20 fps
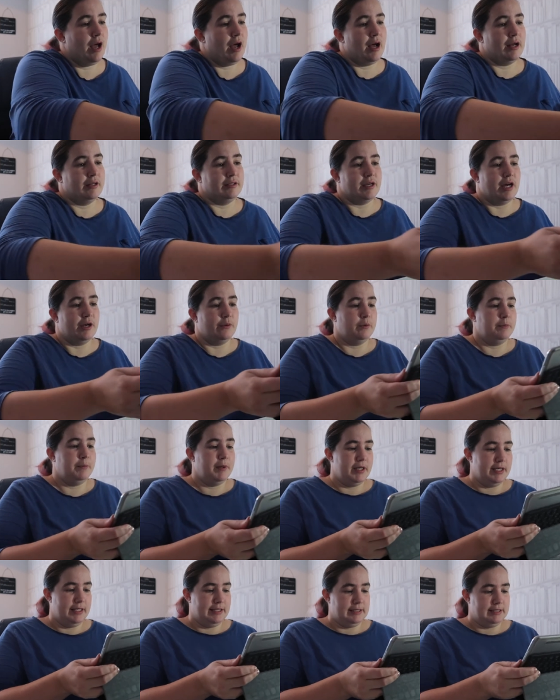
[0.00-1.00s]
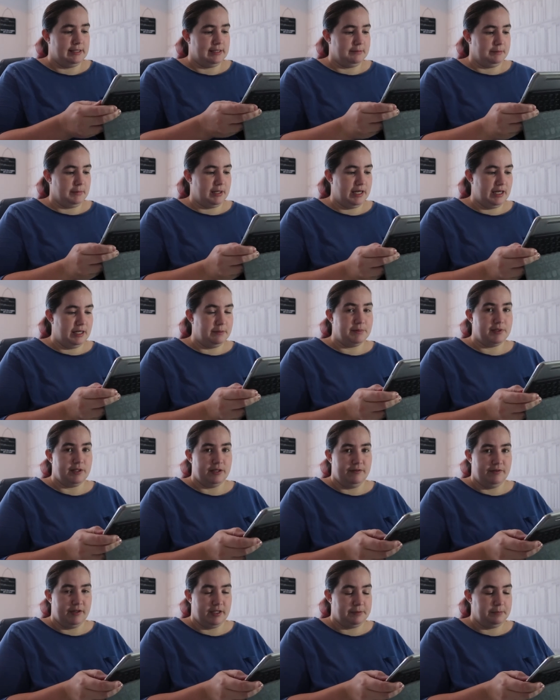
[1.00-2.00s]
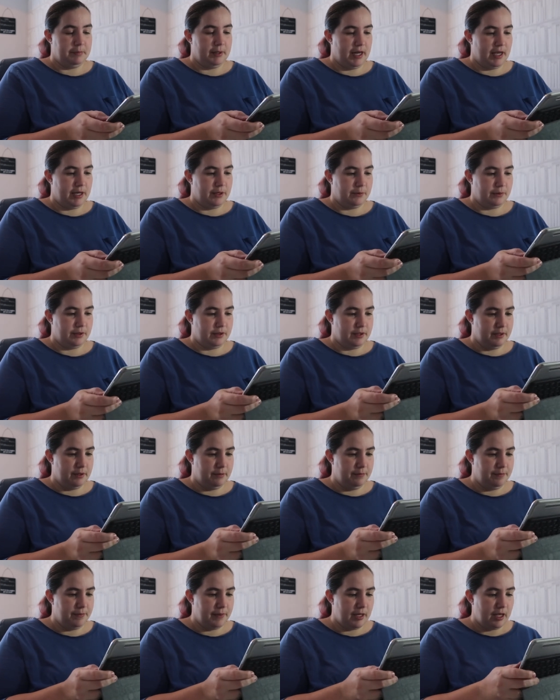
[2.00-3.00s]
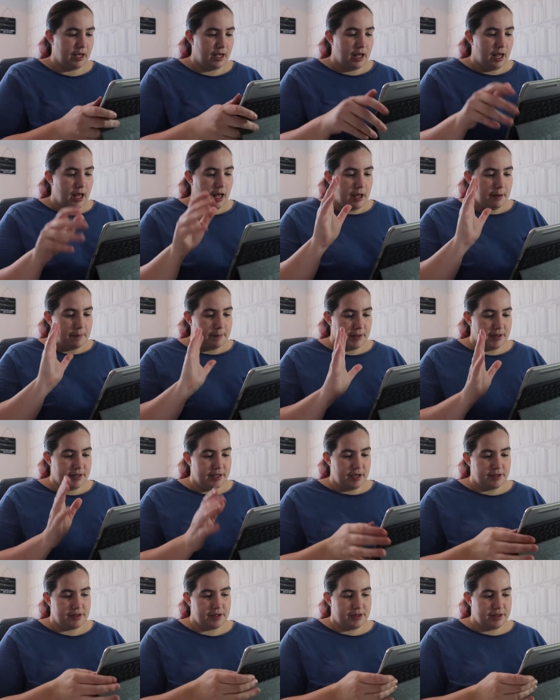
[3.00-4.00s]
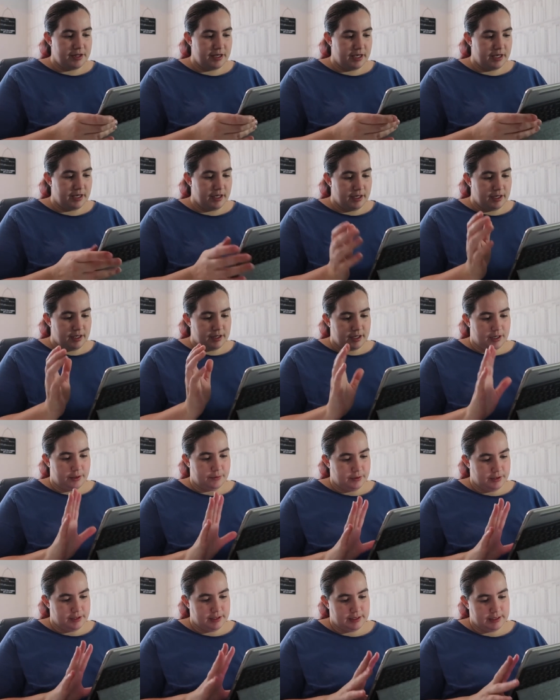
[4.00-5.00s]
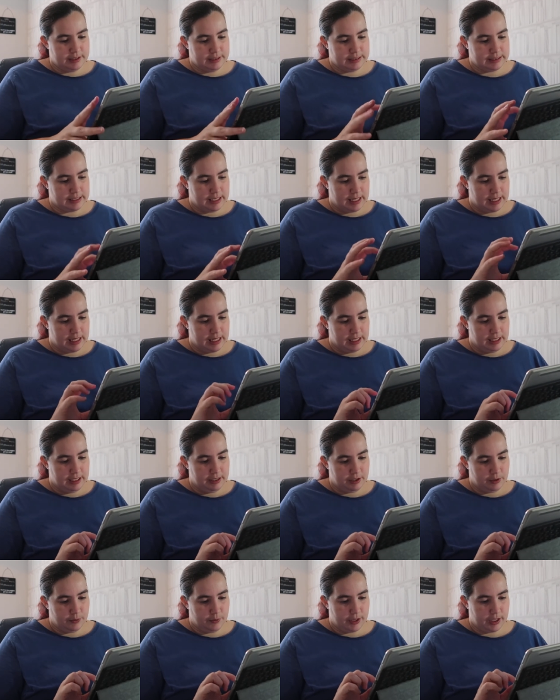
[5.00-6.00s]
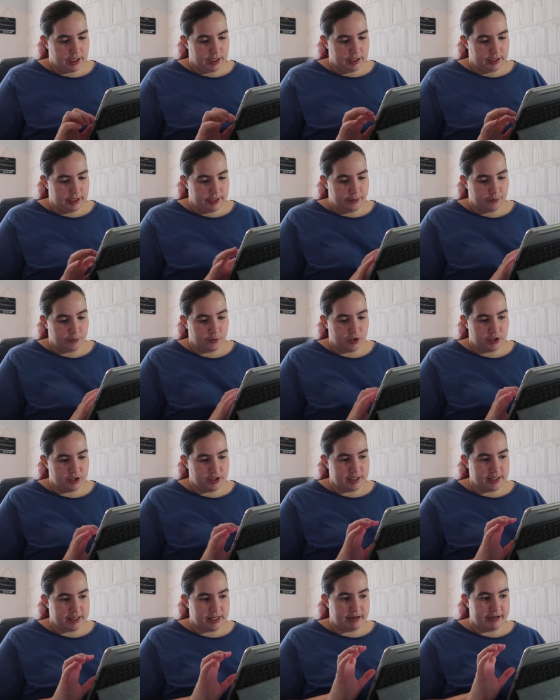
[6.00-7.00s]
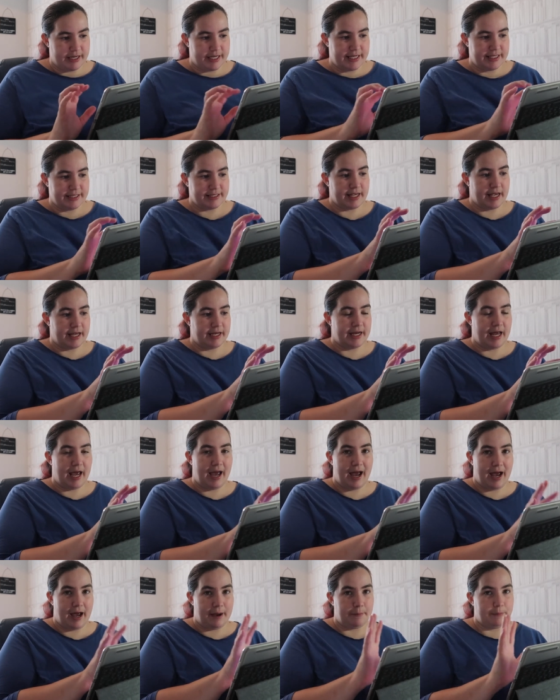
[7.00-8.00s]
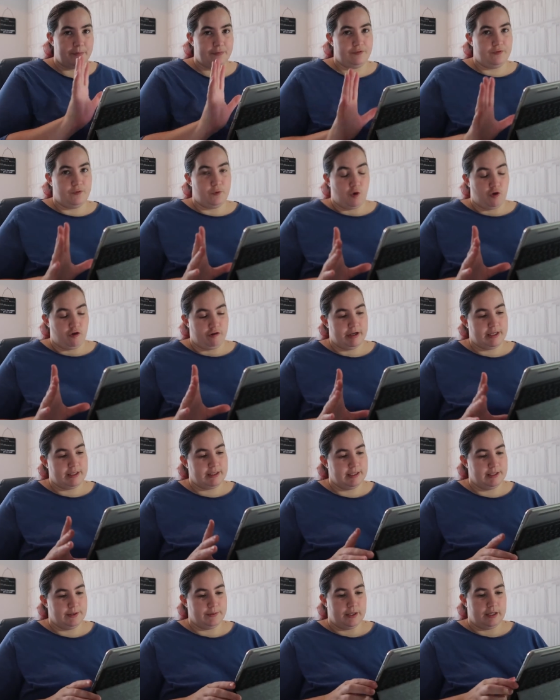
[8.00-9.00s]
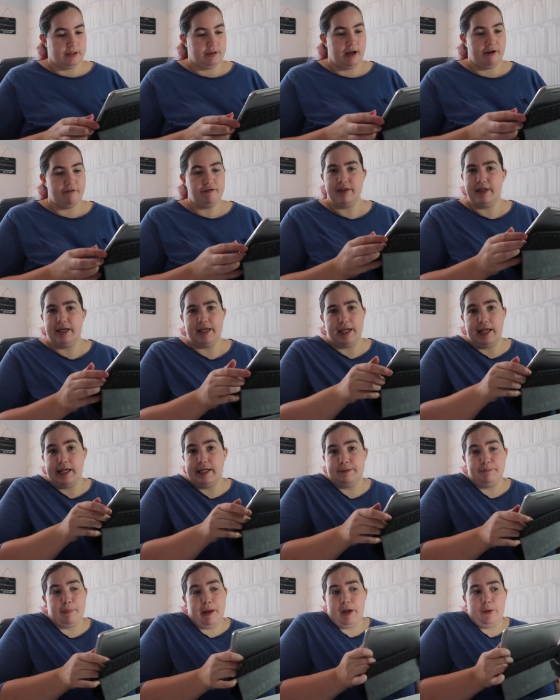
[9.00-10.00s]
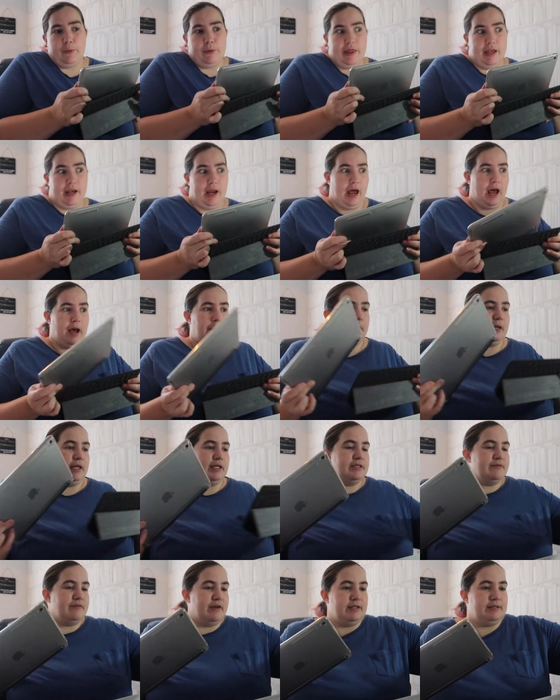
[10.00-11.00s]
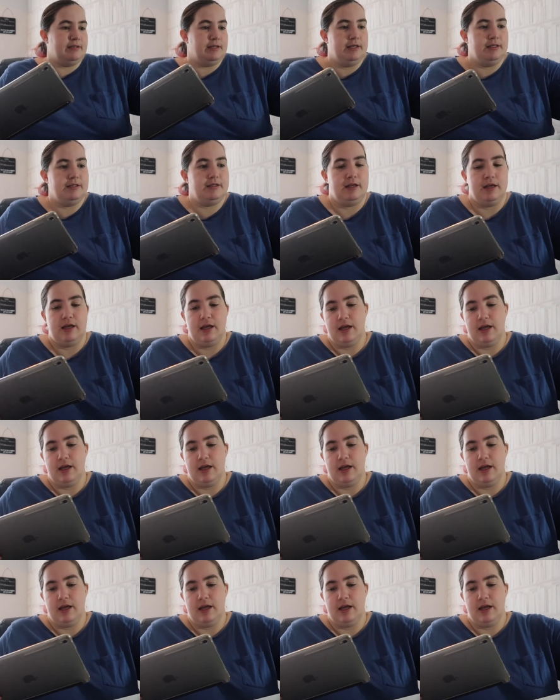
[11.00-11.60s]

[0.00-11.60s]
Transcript: And I will put in some clips of us playing with them but the other thing that I wanted to say quickly was there is an app for it as well. Everything is better with an app, let's face it.